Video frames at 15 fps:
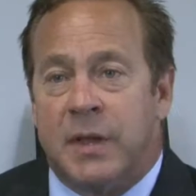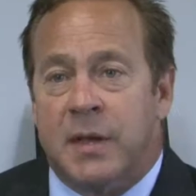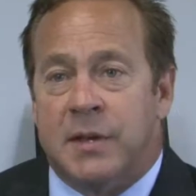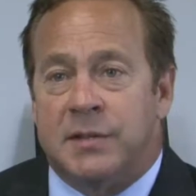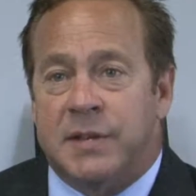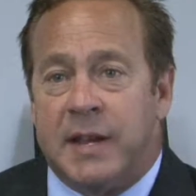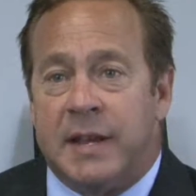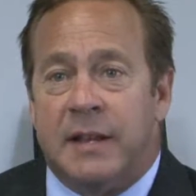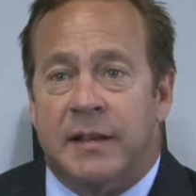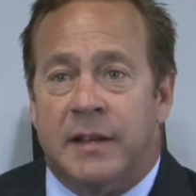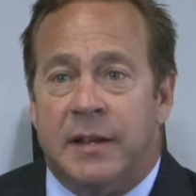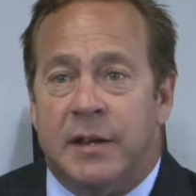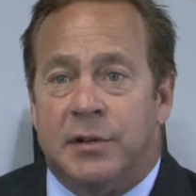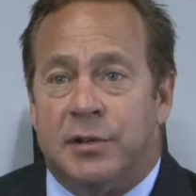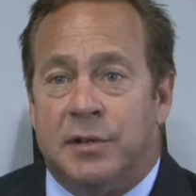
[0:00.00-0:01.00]

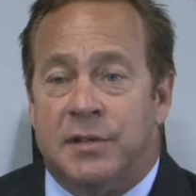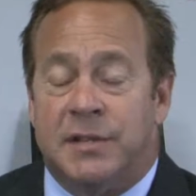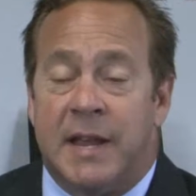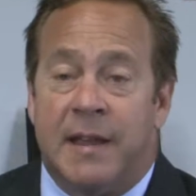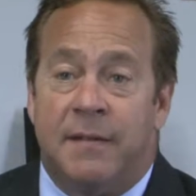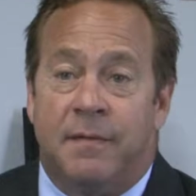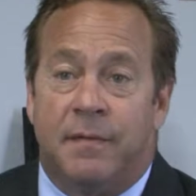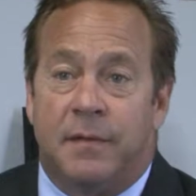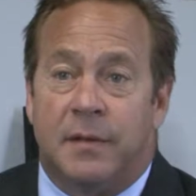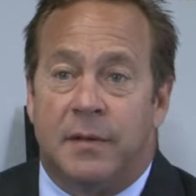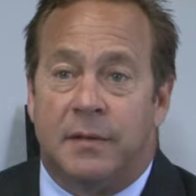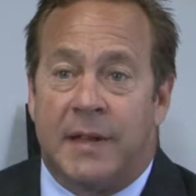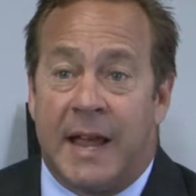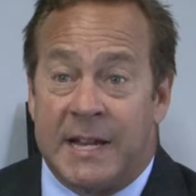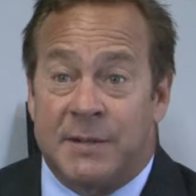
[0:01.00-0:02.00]
Secondly, it should save
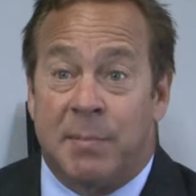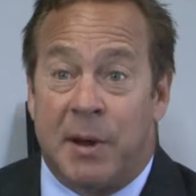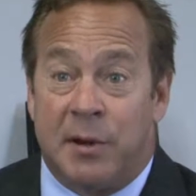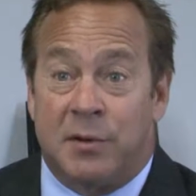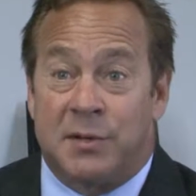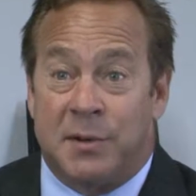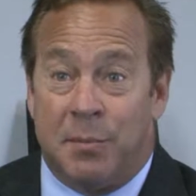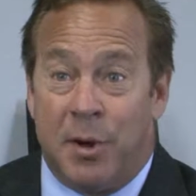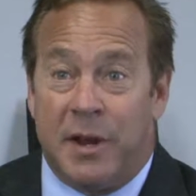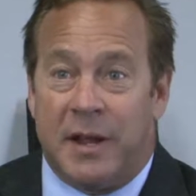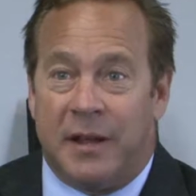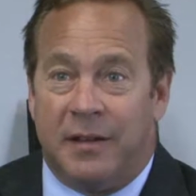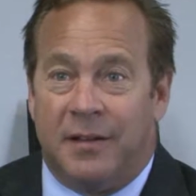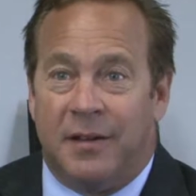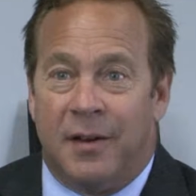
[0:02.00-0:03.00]
taxpayers some
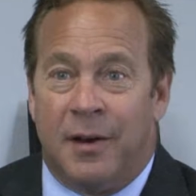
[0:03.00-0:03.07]
money.